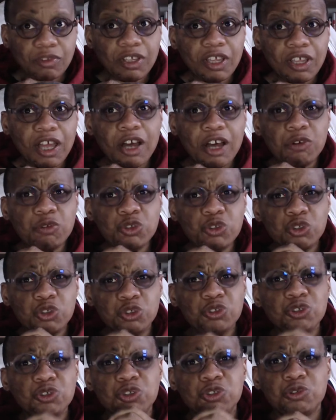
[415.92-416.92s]
I was
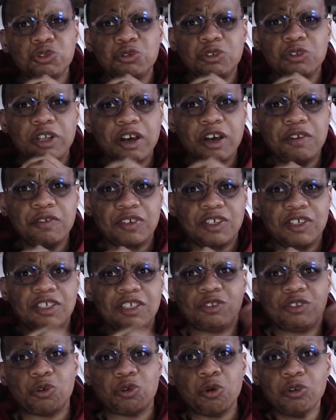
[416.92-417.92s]
used to love
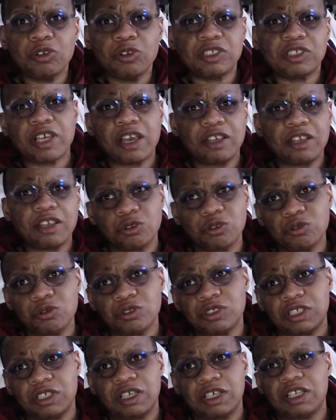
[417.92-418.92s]
his old
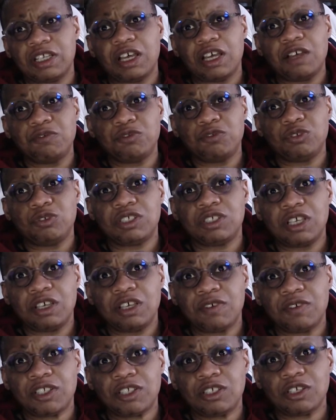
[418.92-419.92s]
titles, and I have to say
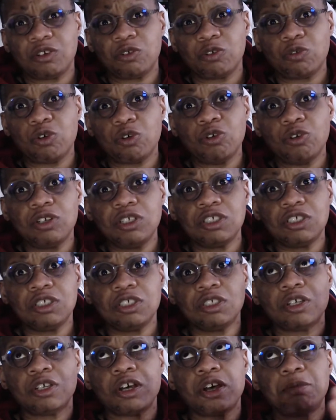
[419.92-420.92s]
that all he
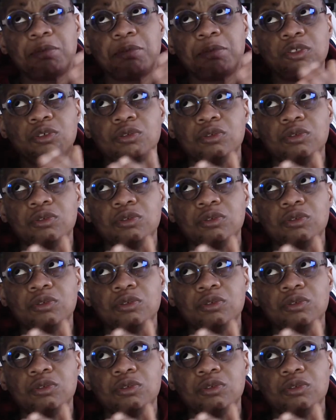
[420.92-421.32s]
did up to